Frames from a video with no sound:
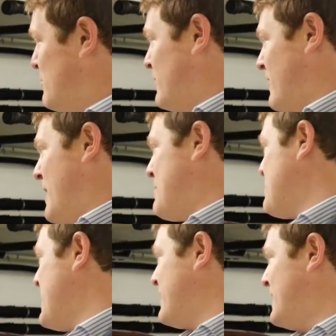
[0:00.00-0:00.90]
all the time. It's
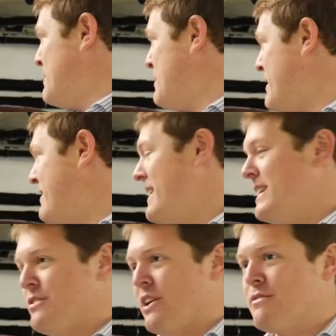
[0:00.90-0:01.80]
basically been my
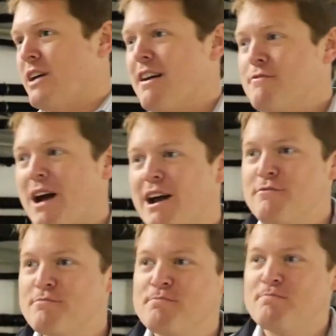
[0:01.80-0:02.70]
daily driver.
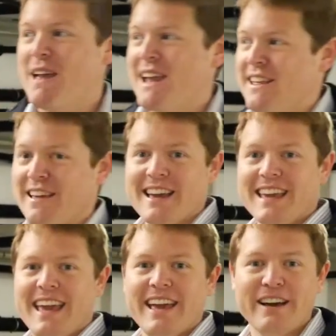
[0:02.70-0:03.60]
I've taken it to
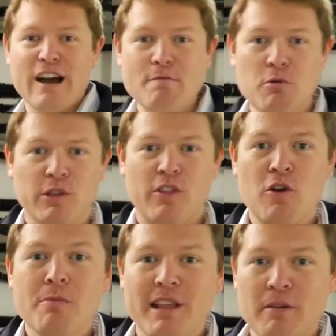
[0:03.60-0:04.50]
IKEA. I've bought a
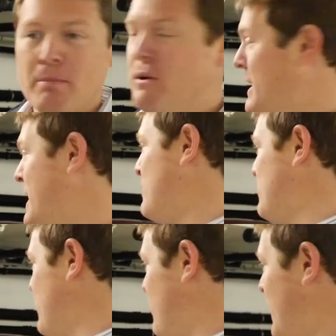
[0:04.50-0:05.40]
2-meter bookcase
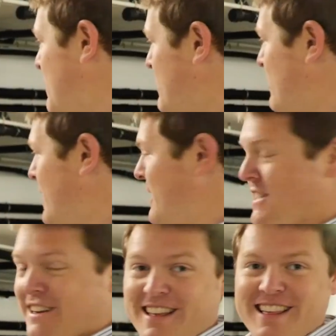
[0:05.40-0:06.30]
with the thing because it has
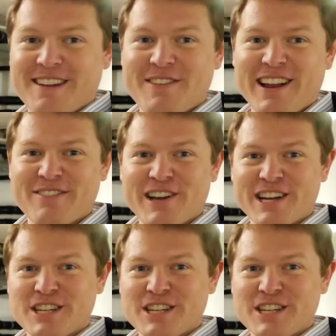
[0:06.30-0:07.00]
a decent amount of luggage